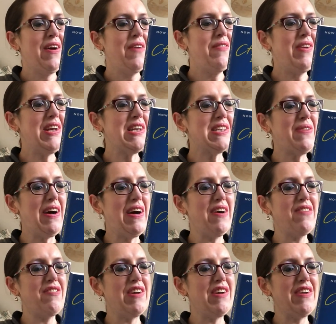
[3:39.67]
But it's
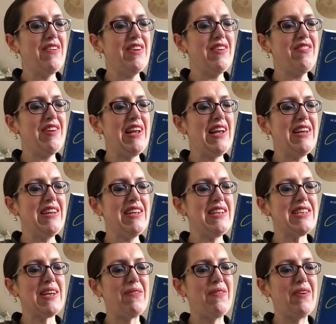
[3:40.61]
about a relentless
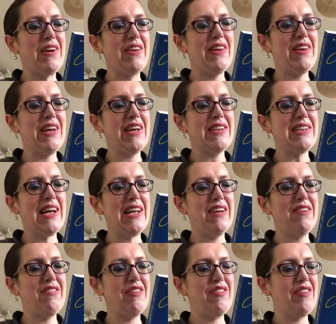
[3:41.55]
summer in the
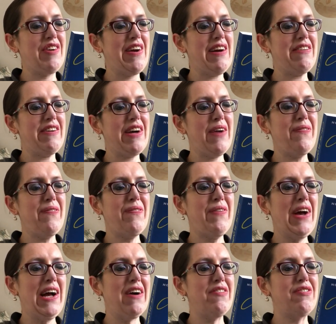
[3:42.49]
Italian Riviera. A
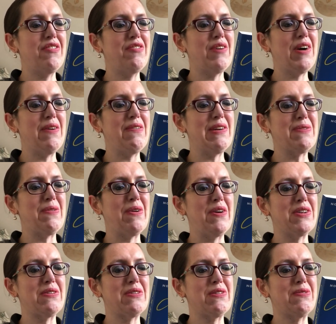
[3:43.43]
powerful romance
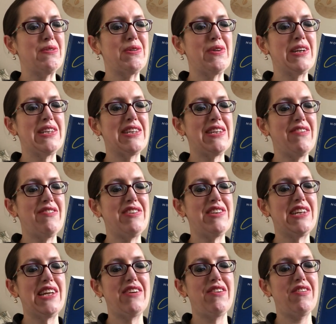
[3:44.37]
blossoms between
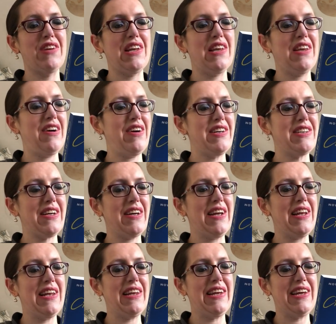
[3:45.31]
17-year-old
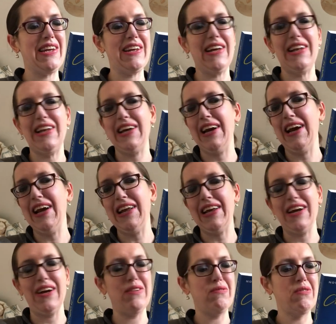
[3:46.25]

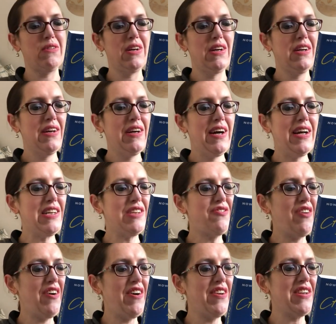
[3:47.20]
Elio and his
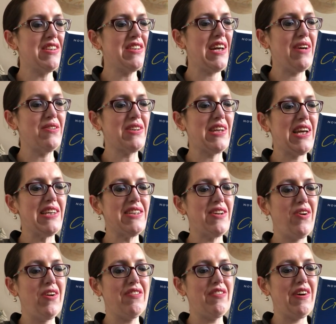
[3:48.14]
father's houseguest,
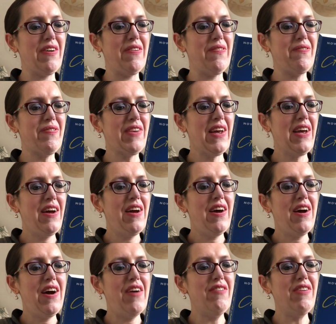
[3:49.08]
Oliver.
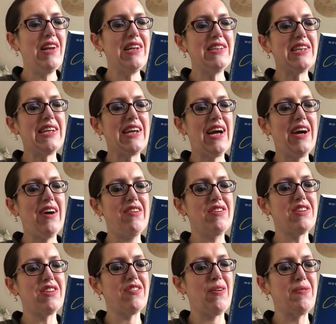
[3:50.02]
Unrelenting
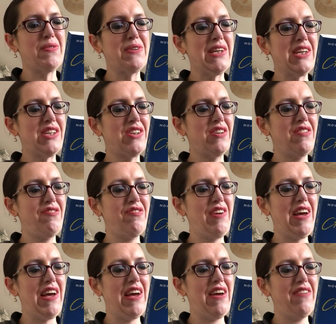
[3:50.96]
currents of obsession and
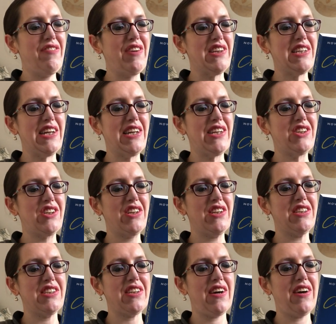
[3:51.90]
fear, fascination and
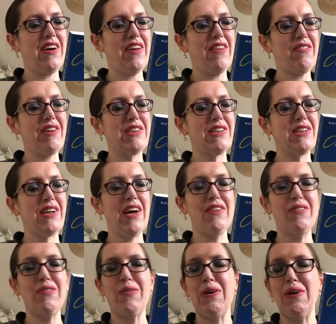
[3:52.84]
desire threaten to
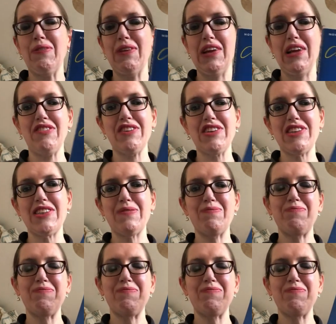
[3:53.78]
overwhelm the lovers.